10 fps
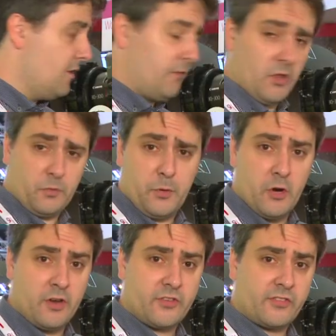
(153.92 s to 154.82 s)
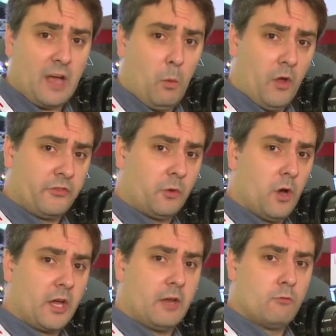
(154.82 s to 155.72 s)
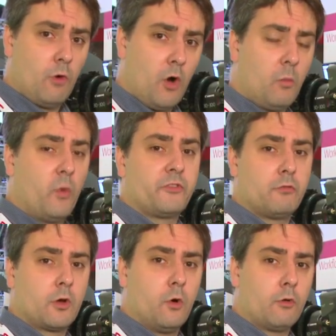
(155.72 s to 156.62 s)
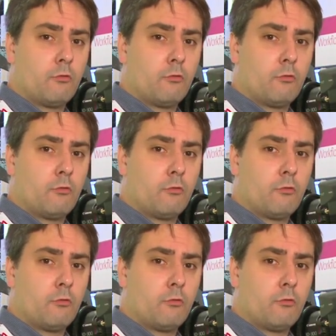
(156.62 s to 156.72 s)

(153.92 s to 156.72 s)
For those purists that want to work in RAW and want to record